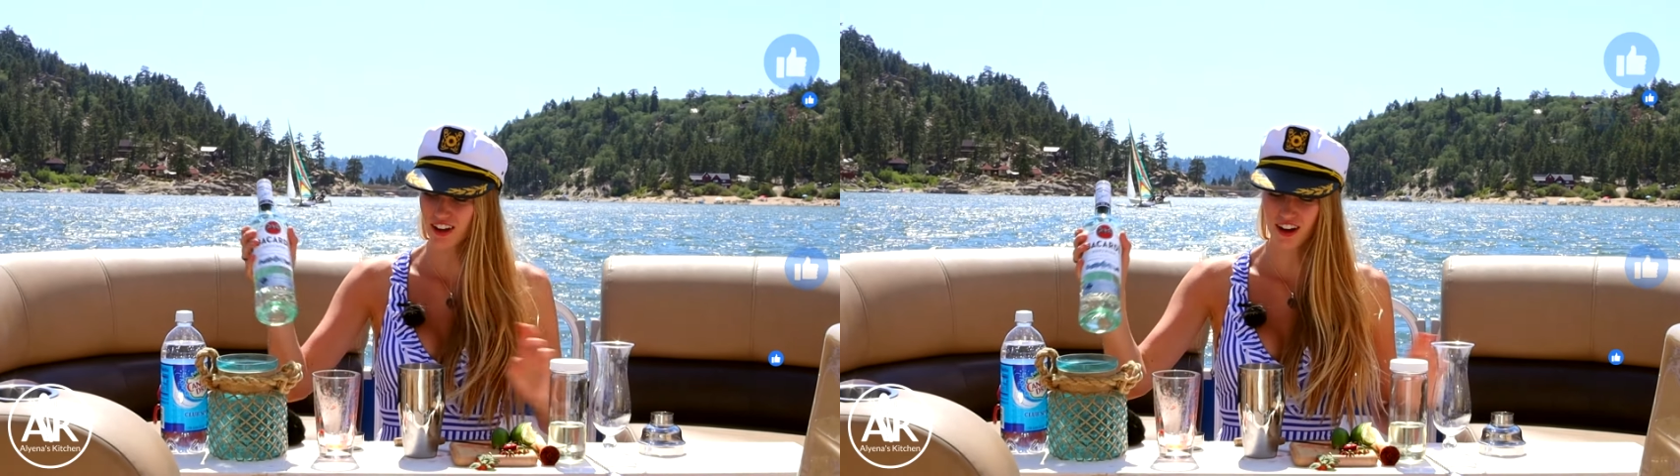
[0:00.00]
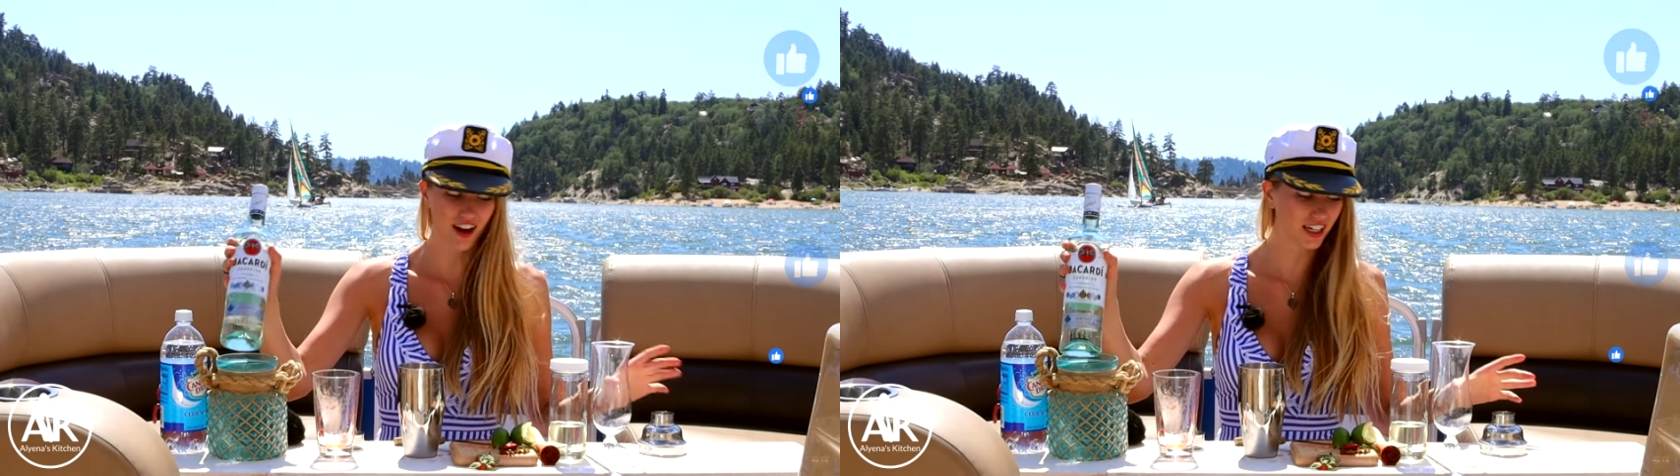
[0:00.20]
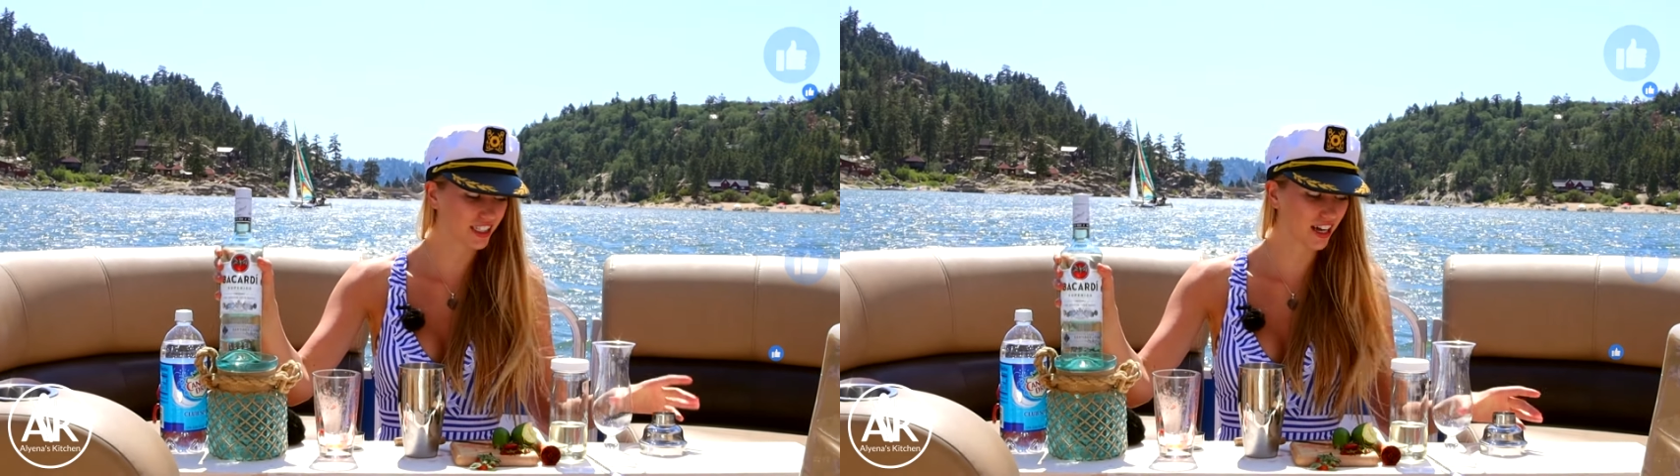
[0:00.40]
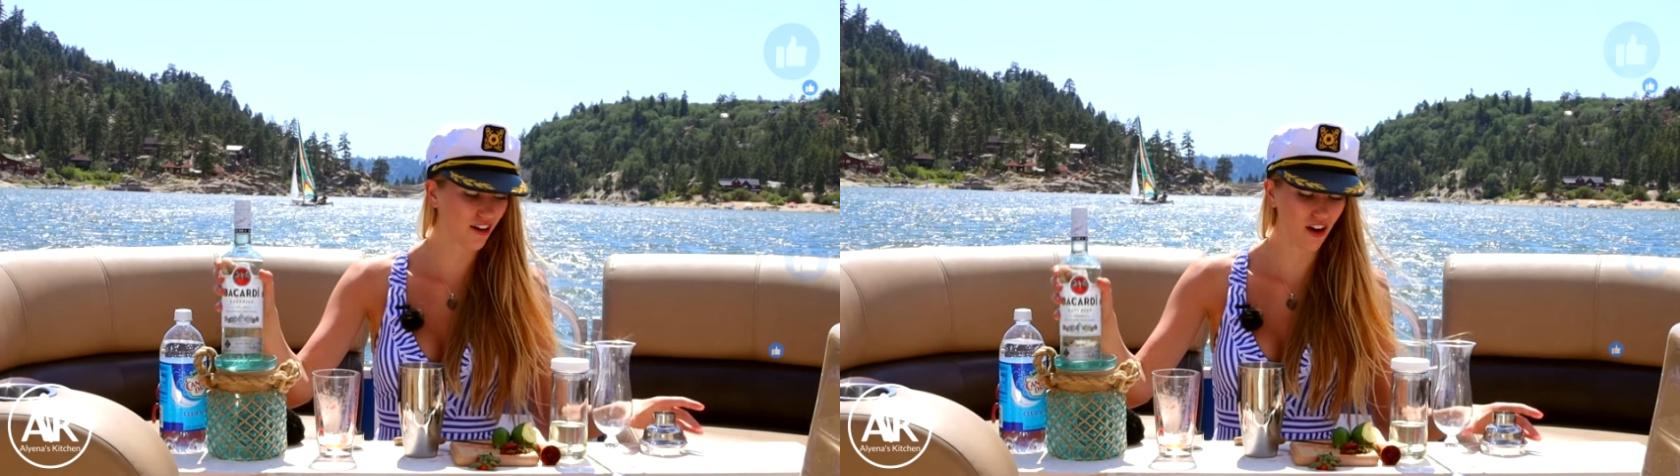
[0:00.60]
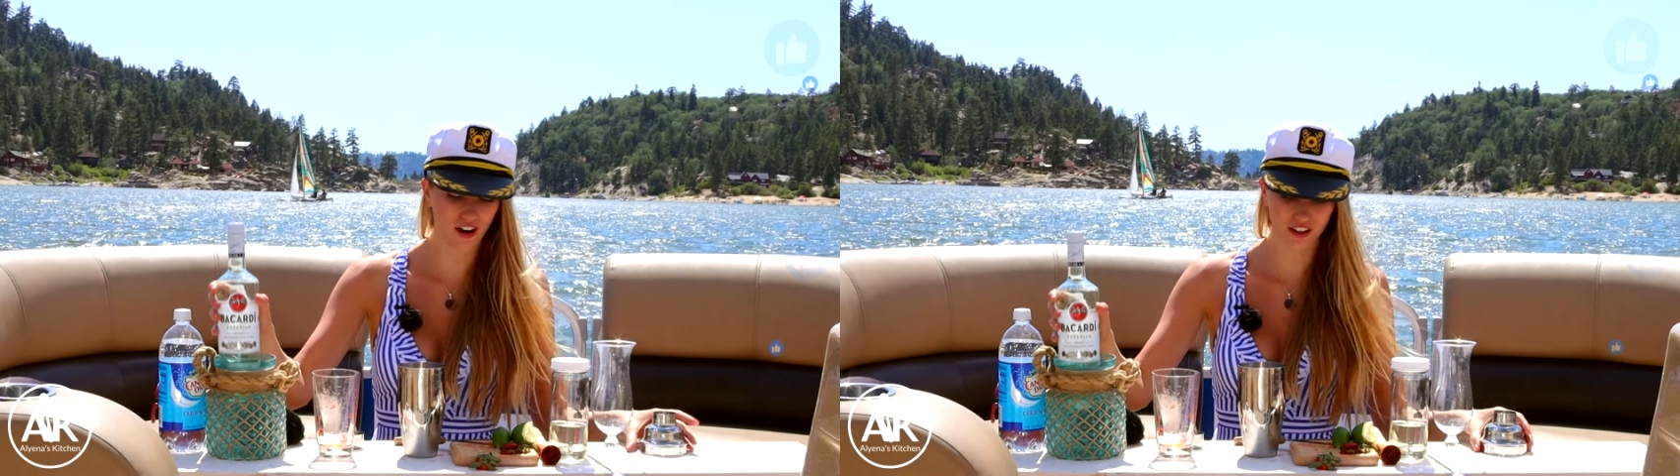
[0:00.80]

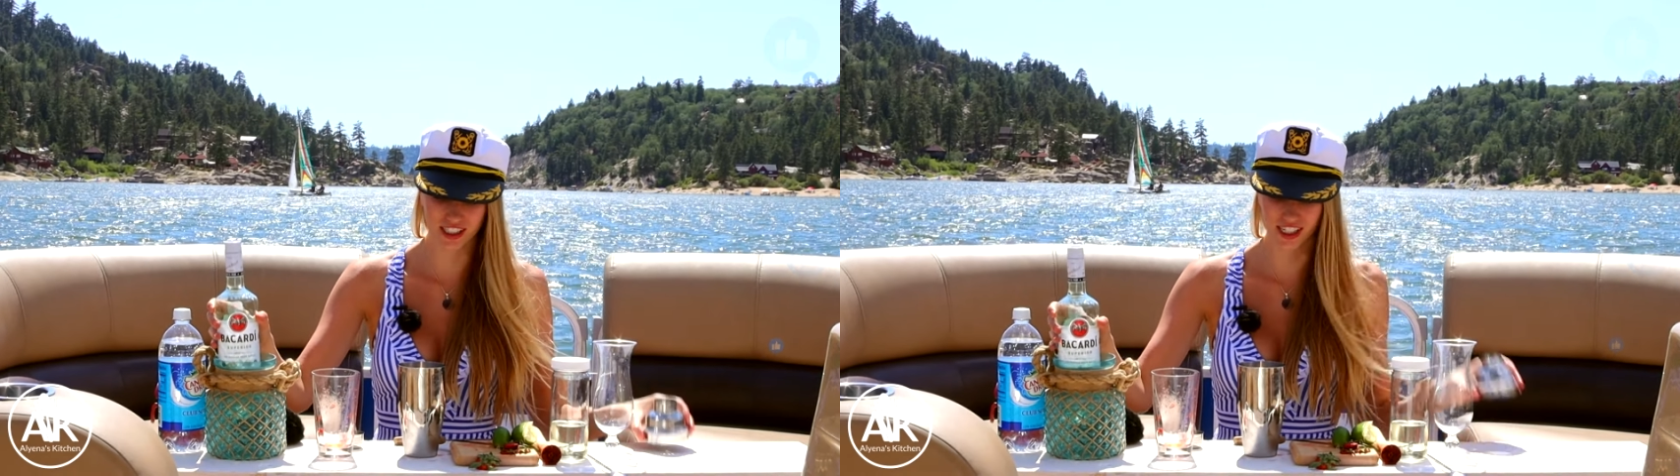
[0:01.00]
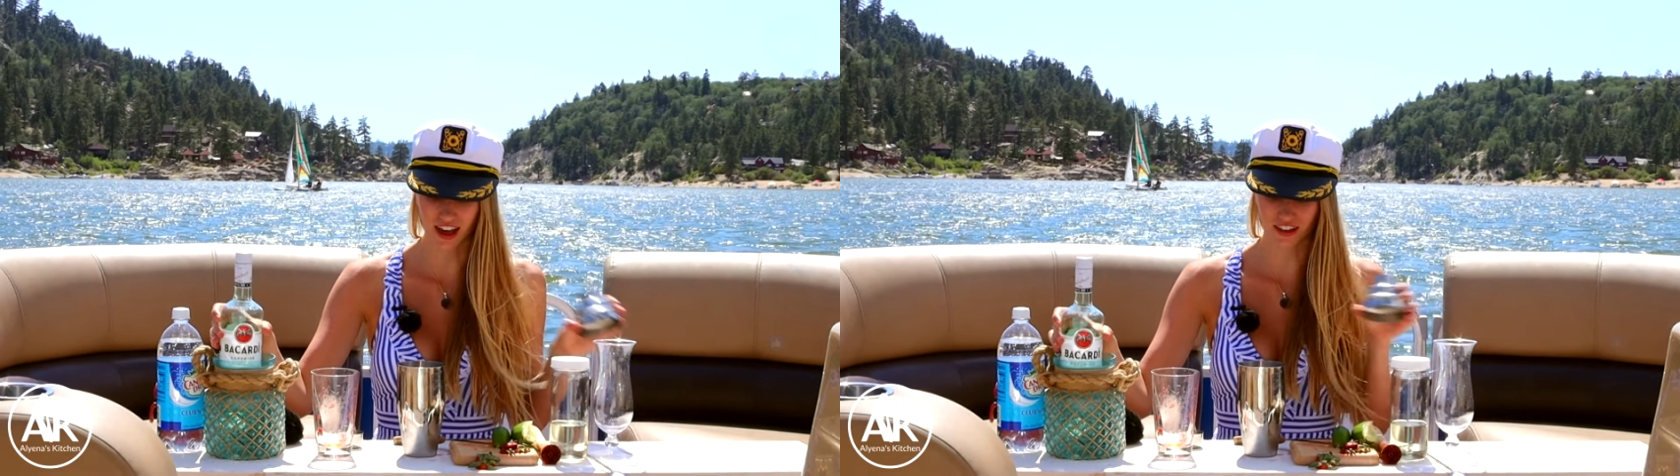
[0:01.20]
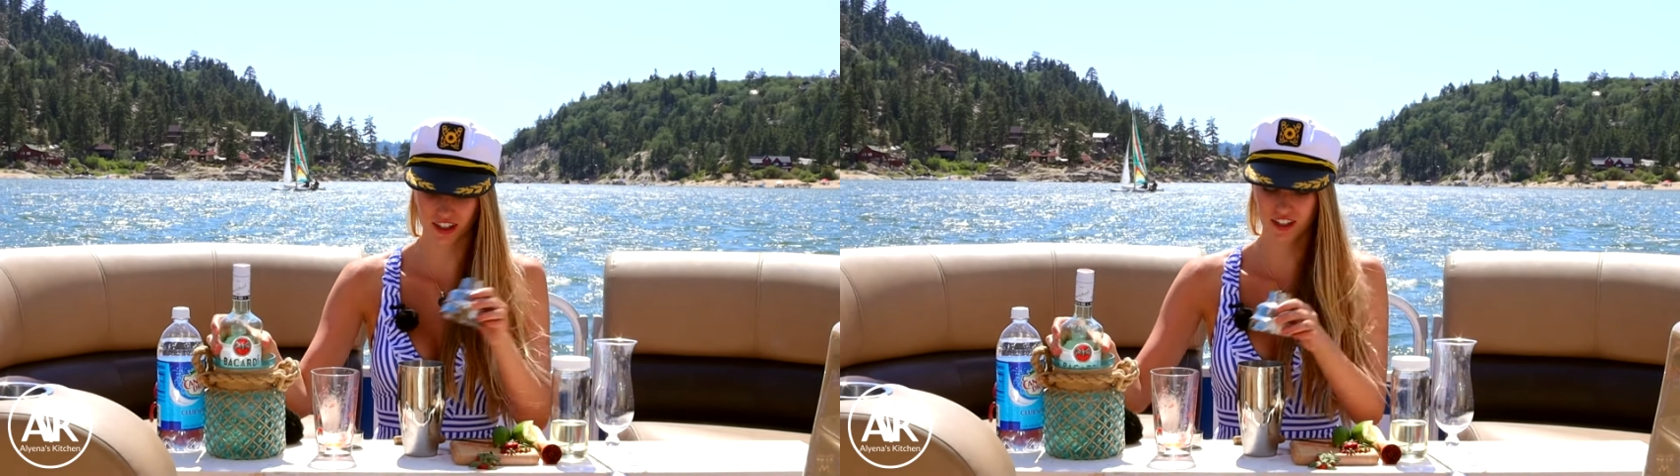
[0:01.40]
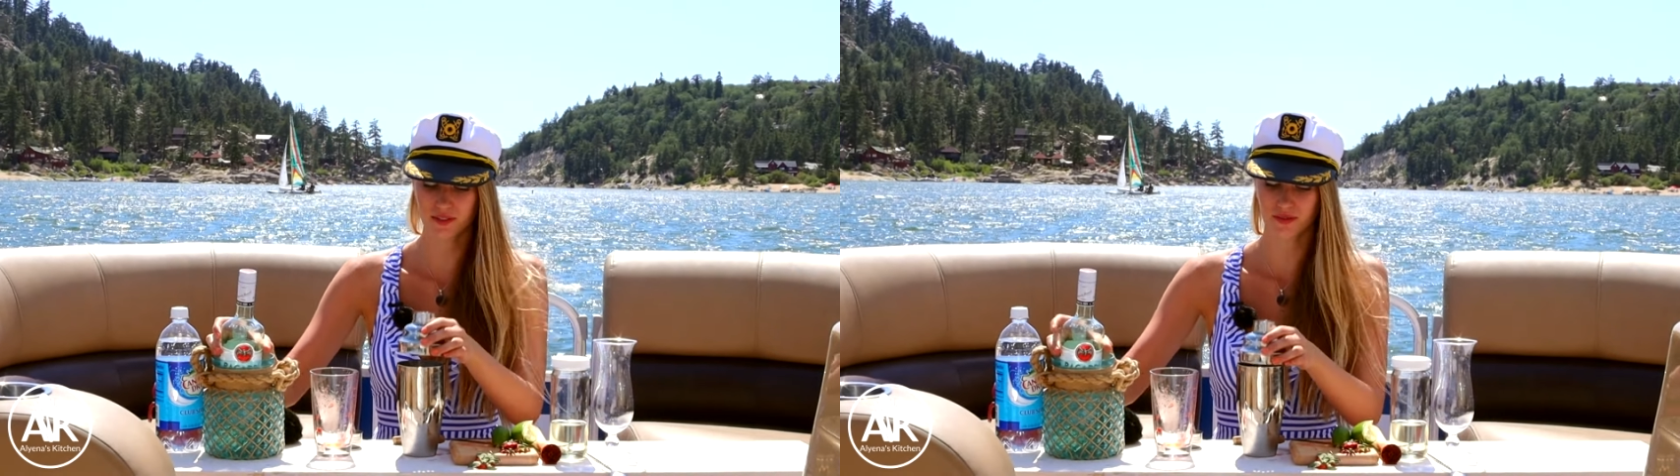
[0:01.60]
cocktail all together.